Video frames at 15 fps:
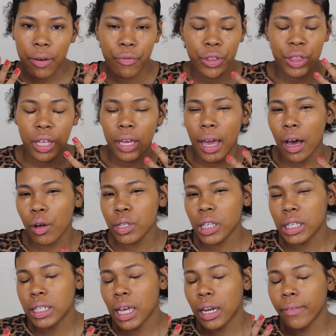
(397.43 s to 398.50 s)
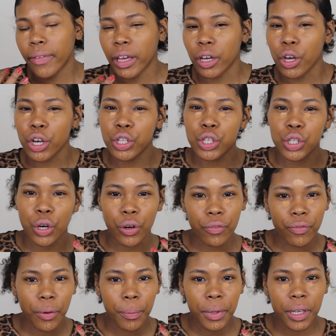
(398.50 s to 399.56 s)
everything else that's kind of like a concern
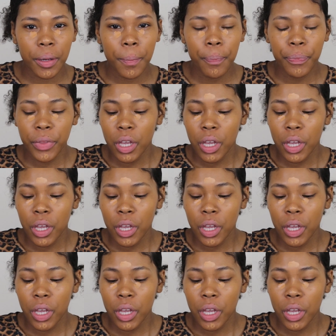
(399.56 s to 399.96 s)
for me.